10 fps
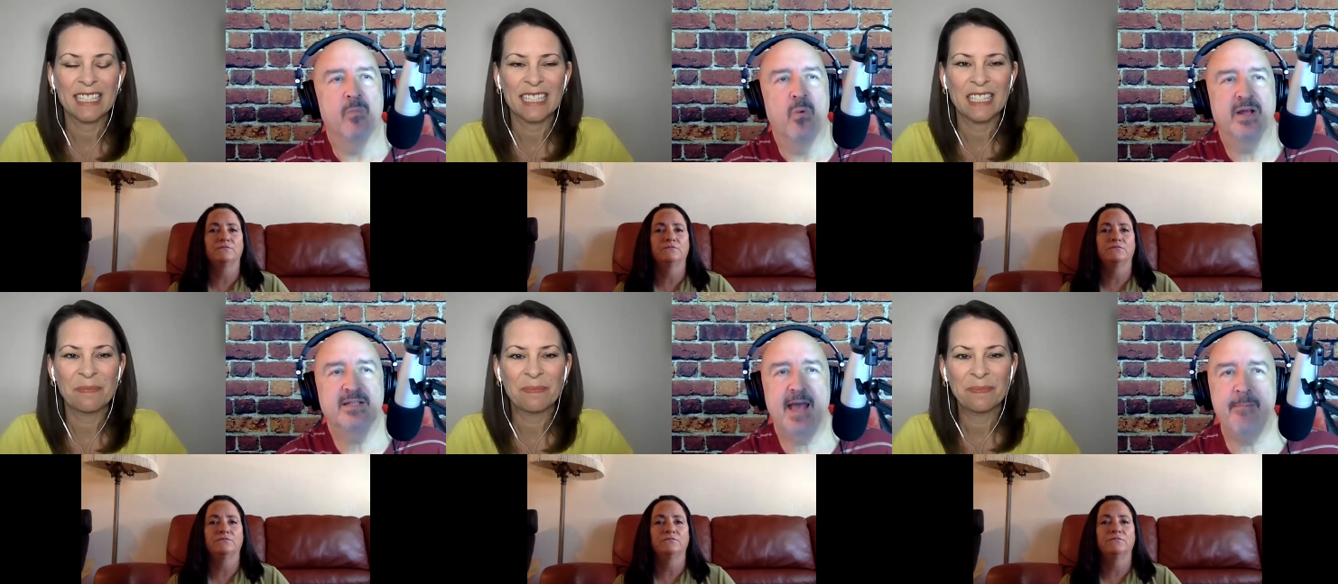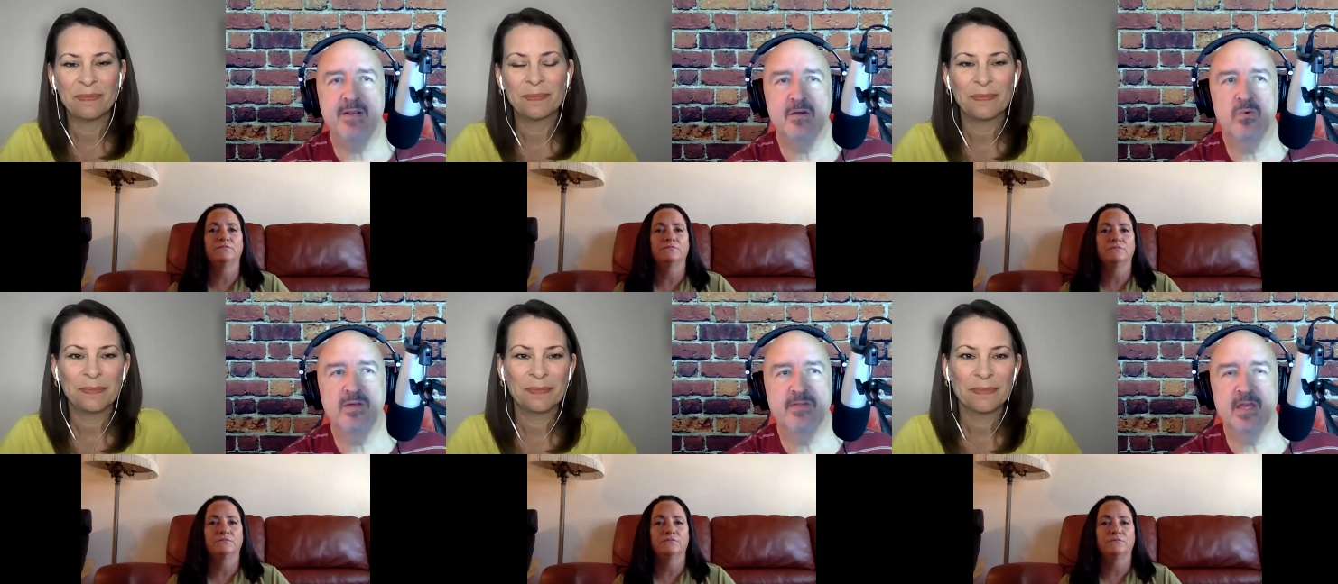Speaker 1: what's happening
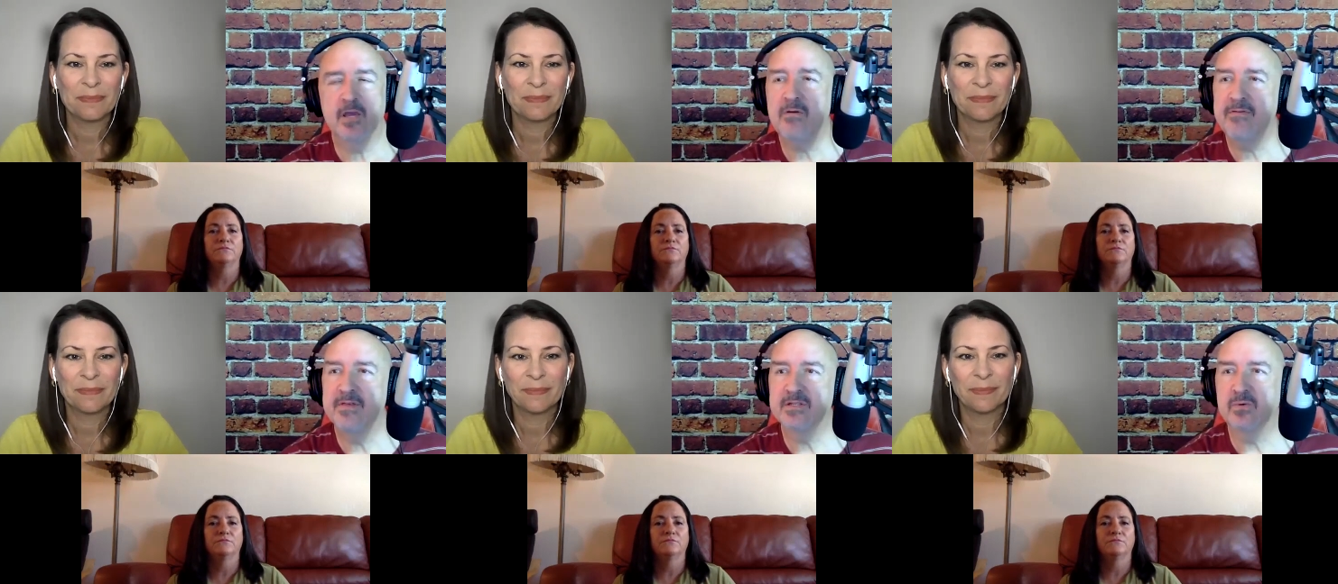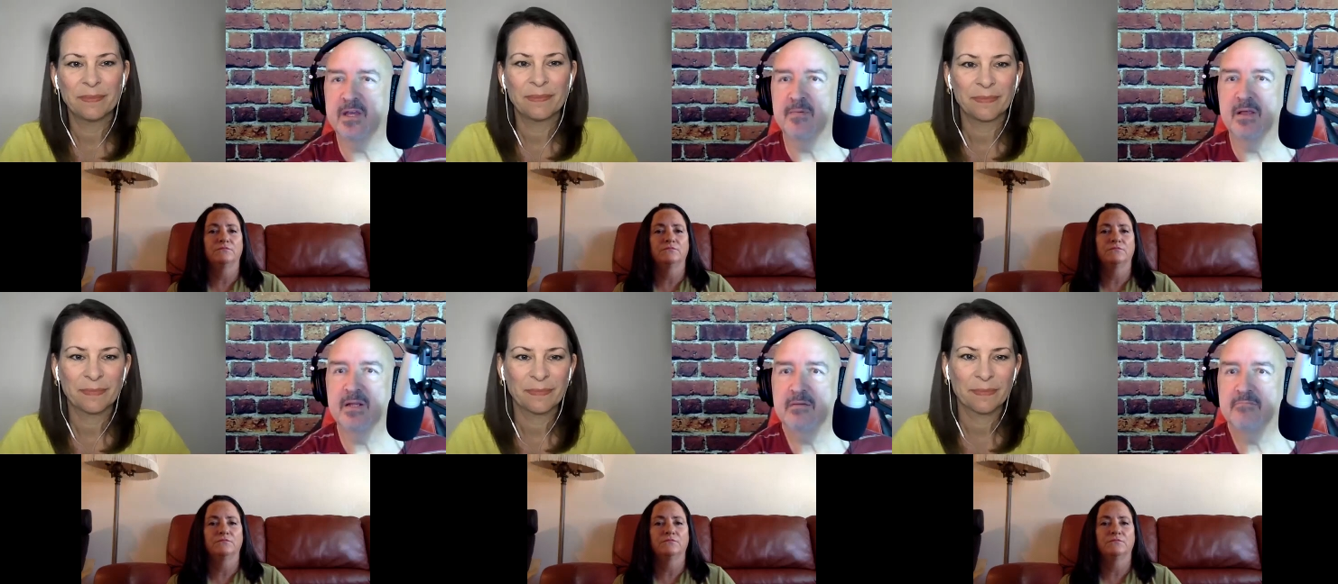with the youth this week,
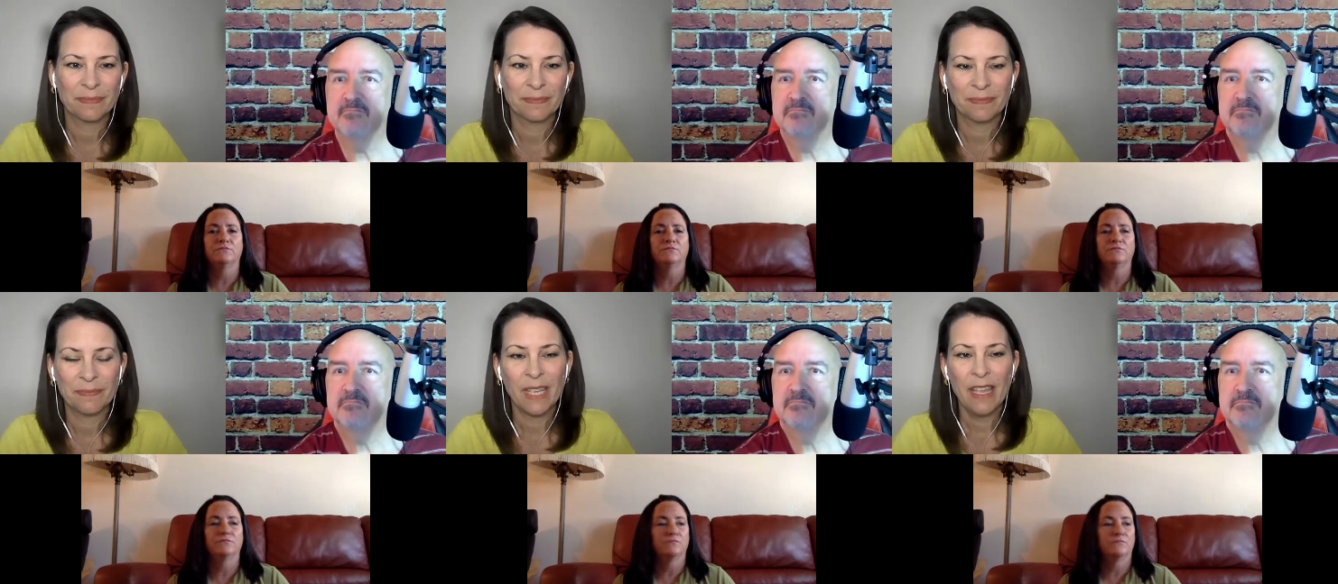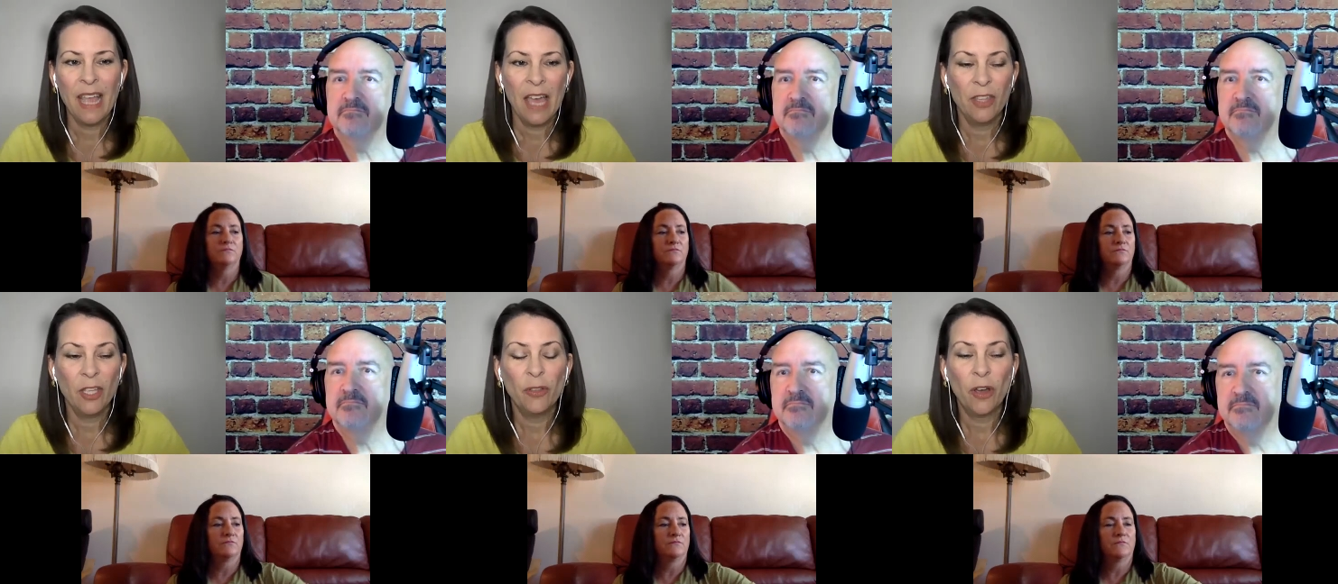Melanie?
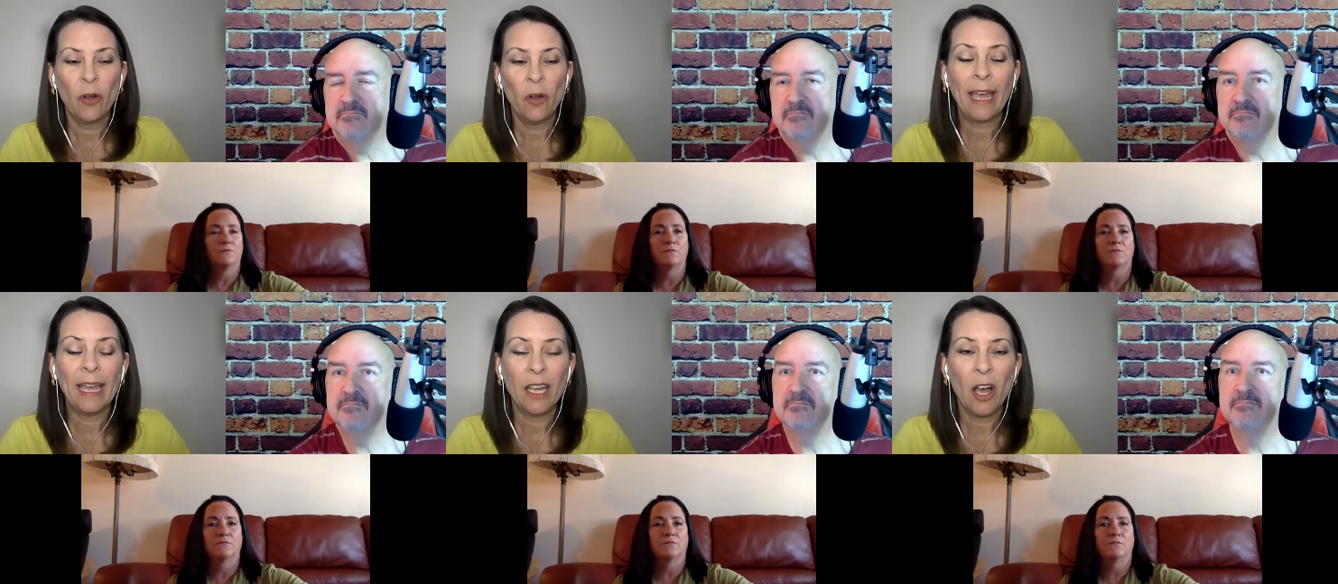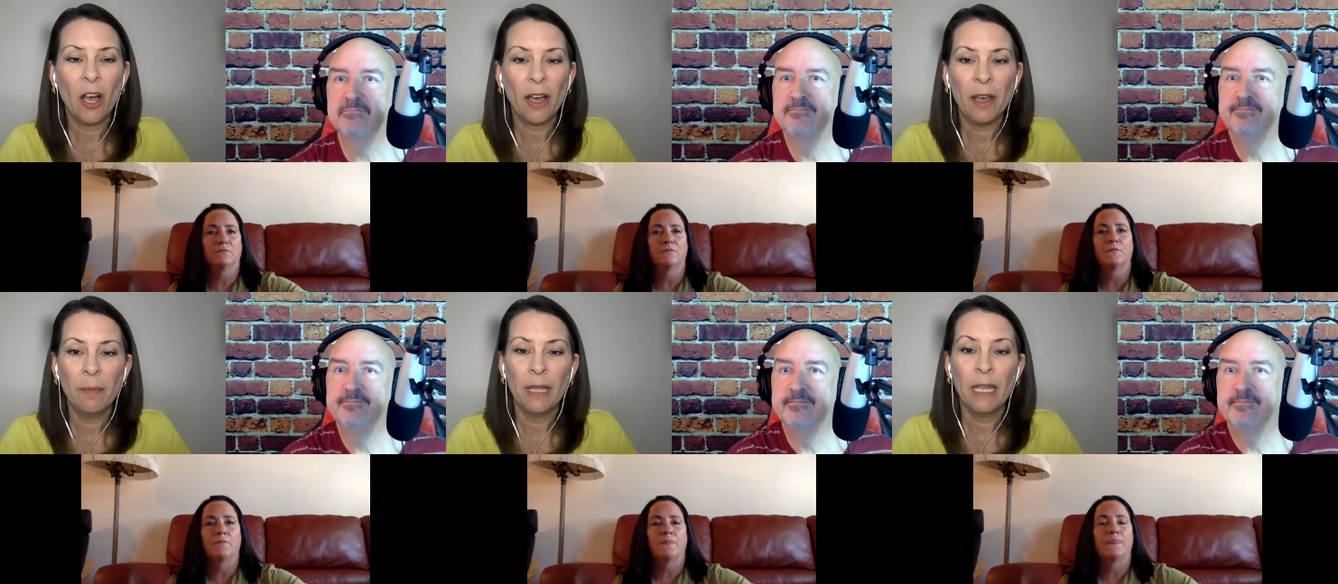
Speaker 2: The youth, okay.
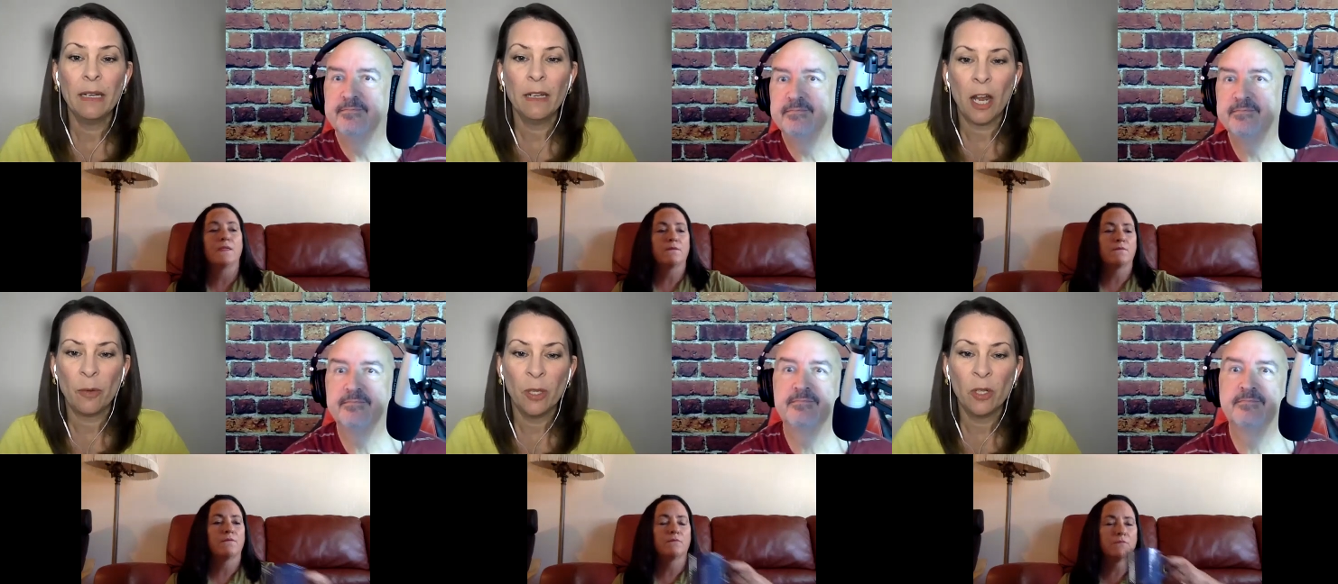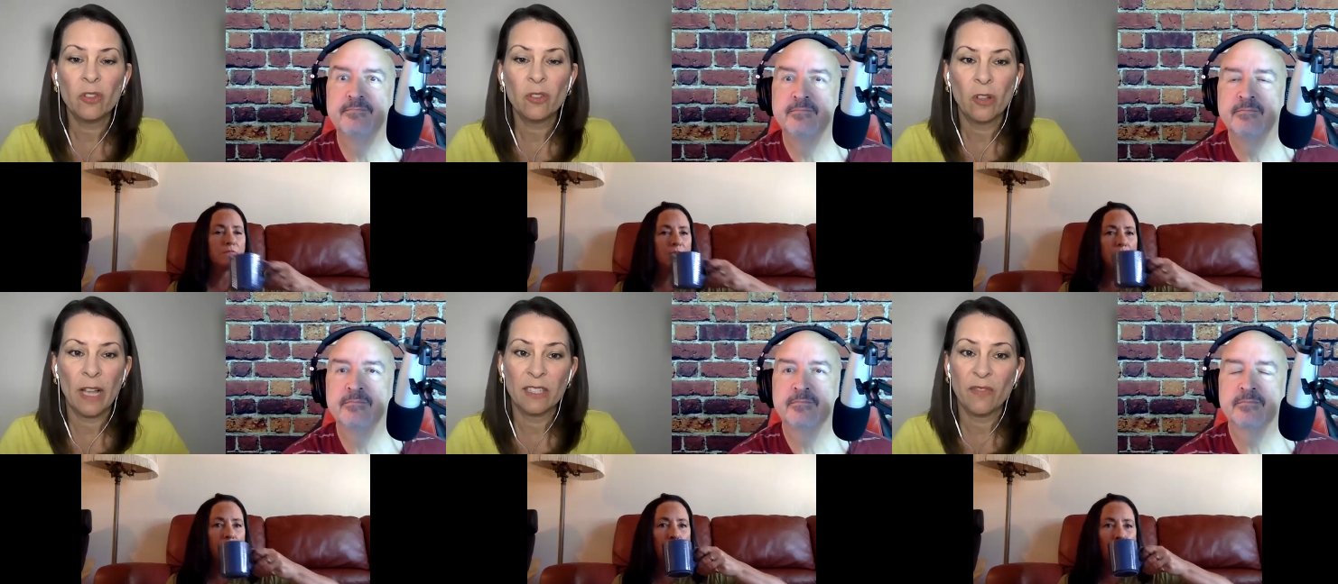Um, in our middle school
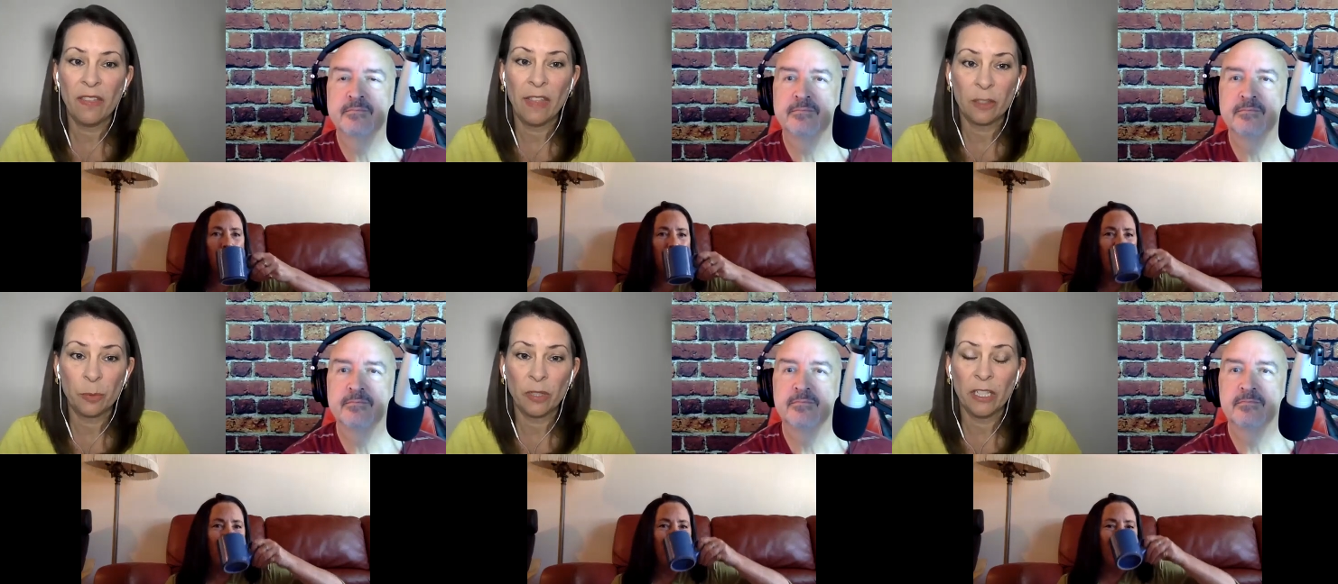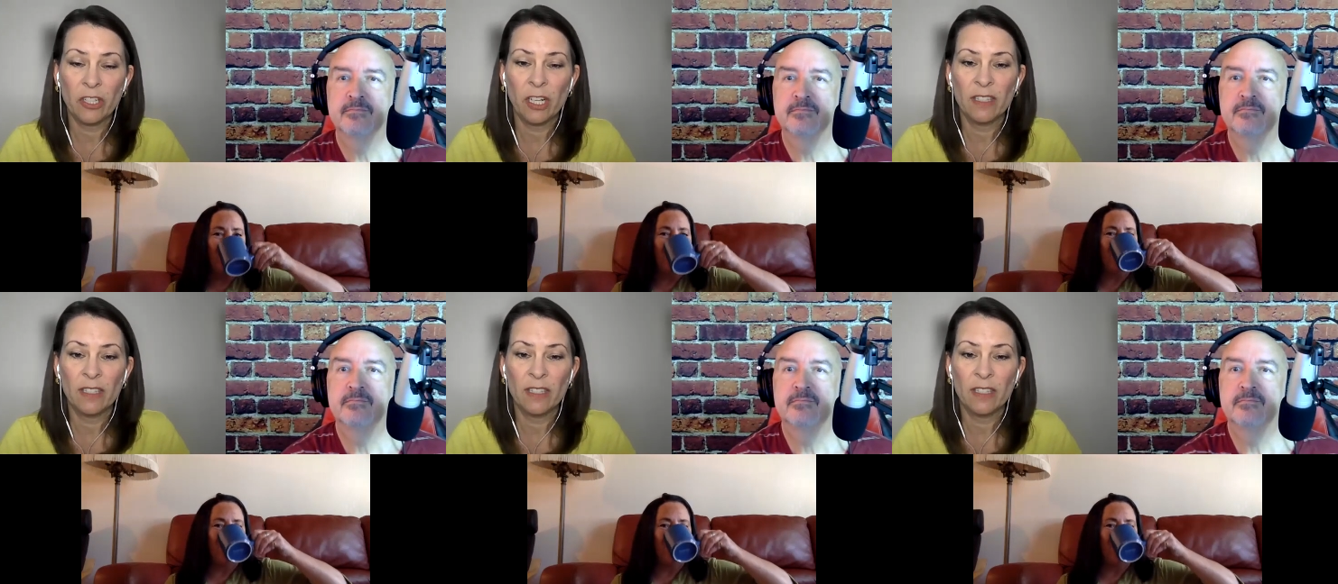class, Faith Exploration on